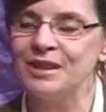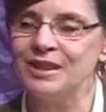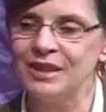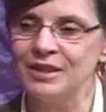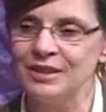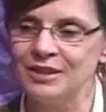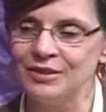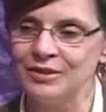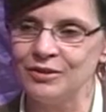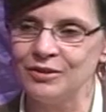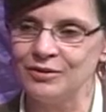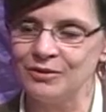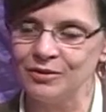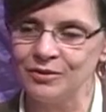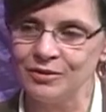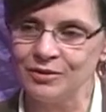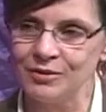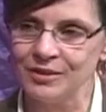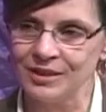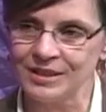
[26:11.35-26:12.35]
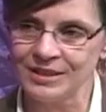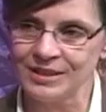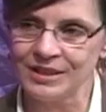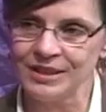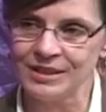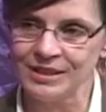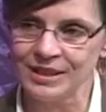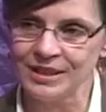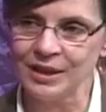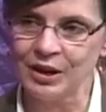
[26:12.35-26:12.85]
is use your
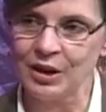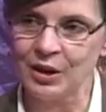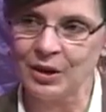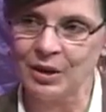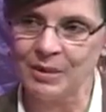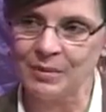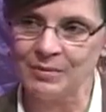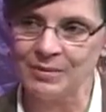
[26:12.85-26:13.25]
existing home,